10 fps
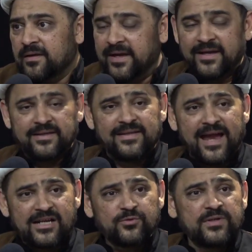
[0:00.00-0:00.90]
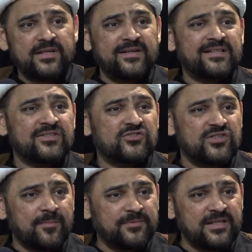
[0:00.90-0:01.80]
And that's where they're
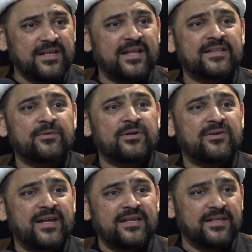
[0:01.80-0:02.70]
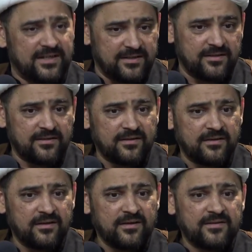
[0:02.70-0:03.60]
intercepted and they were raided.
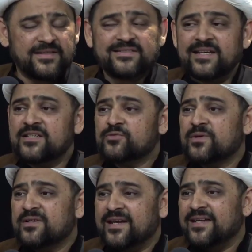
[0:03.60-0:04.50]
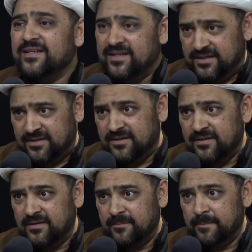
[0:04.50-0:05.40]
Their tents were raided.
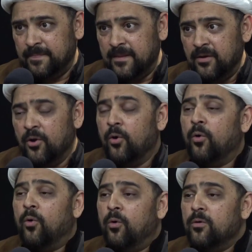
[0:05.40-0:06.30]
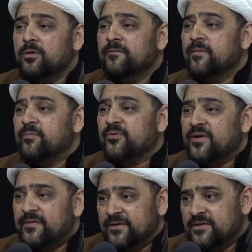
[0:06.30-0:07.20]
All of the
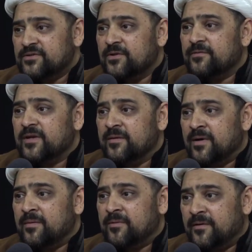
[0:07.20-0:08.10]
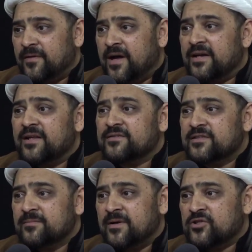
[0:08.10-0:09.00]
brothers of Imam Reza and
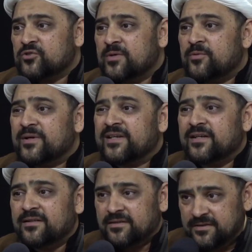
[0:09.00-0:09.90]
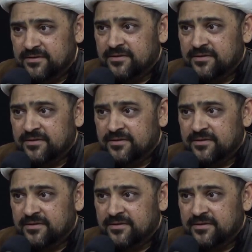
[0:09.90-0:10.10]
Hazrat Masuma were killed.